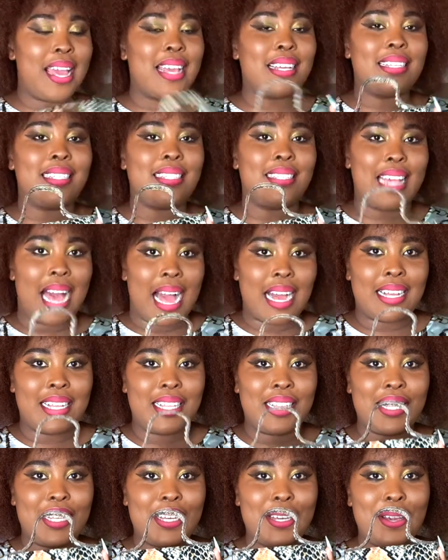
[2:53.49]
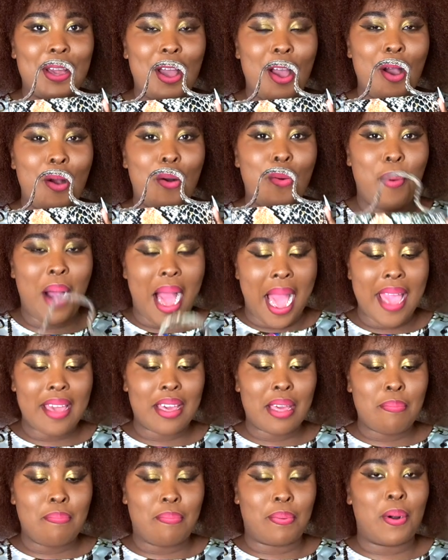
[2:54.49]
exactly why
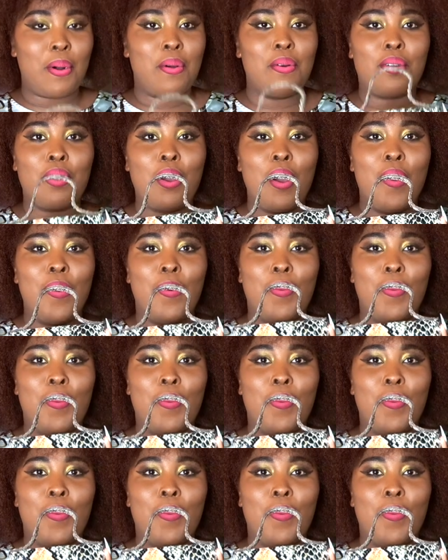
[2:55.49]
it broke,